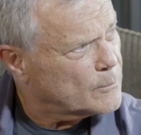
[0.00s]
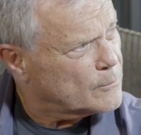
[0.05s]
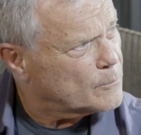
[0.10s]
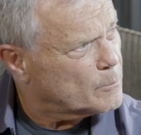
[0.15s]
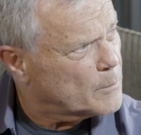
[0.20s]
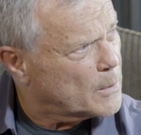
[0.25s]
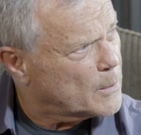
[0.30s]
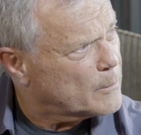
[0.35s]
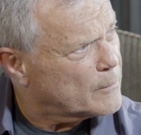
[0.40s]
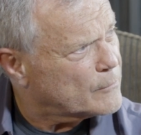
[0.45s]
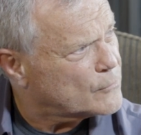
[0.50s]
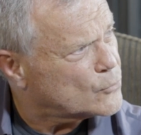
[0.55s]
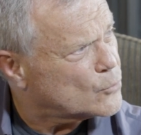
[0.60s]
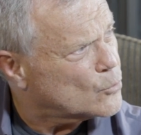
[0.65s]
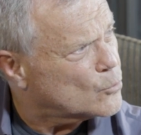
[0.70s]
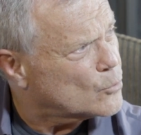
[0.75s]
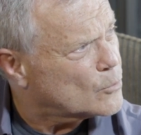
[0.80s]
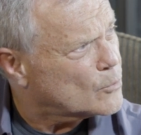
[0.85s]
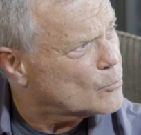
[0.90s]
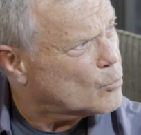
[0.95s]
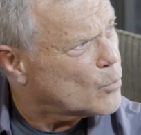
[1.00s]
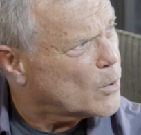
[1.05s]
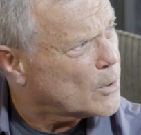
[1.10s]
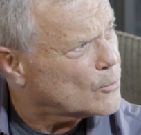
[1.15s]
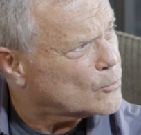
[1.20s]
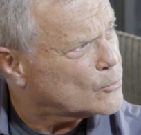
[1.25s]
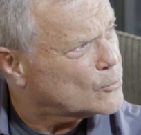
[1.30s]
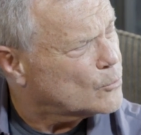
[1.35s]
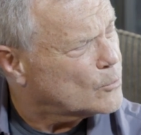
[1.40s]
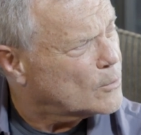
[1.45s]
Maybe have scored 1
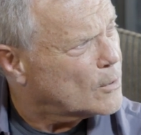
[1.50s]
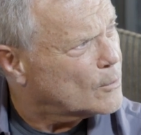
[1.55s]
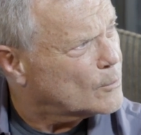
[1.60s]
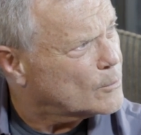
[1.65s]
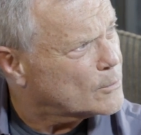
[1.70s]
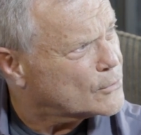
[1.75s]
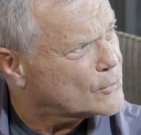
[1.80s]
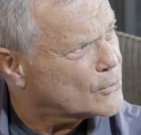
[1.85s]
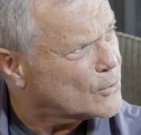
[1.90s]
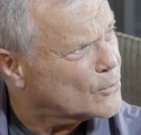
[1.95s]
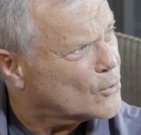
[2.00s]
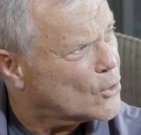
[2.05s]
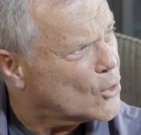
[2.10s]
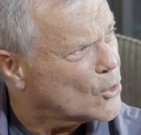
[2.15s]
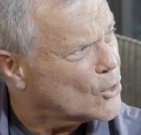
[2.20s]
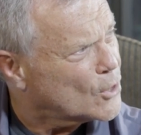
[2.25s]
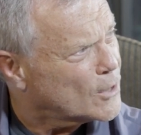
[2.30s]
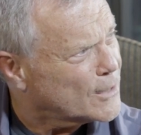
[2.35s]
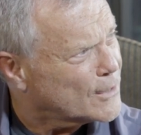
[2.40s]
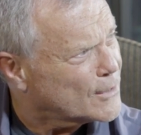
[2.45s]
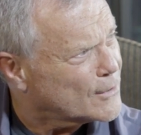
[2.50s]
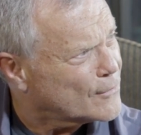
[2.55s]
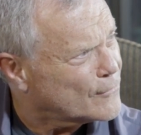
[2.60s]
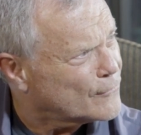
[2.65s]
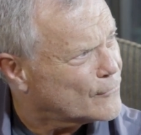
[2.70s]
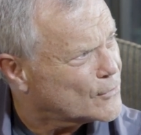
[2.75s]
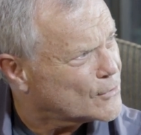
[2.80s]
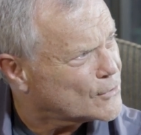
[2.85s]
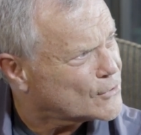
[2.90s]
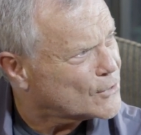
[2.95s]
or 2 goals early in the
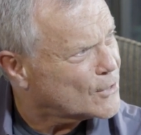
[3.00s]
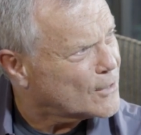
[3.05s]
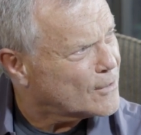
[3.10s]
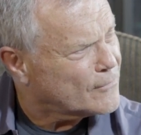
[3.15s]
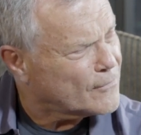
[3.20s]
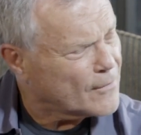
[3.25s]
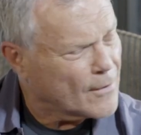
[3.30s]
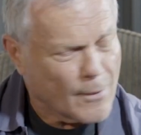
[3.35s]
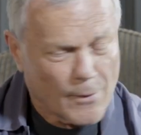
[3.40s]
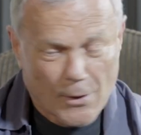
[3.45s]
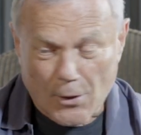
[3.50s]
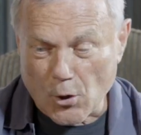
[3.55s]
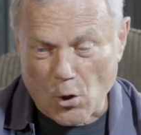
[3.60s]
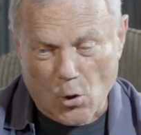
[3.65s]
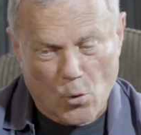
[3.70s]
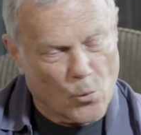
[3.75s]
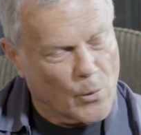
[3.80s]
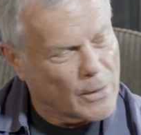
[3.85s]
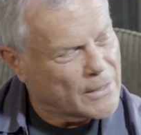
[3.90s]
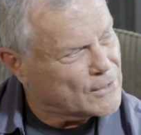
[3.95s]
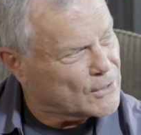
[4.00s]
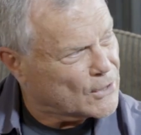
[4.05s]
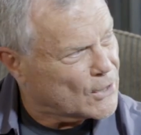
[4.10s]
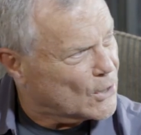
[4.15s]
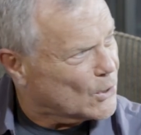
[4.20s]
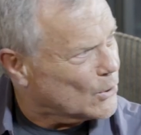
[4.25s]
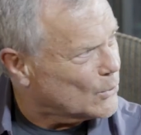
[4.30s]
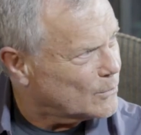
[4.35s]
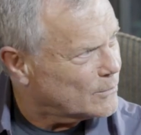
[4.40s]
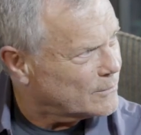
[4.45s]
first half. Long way to go.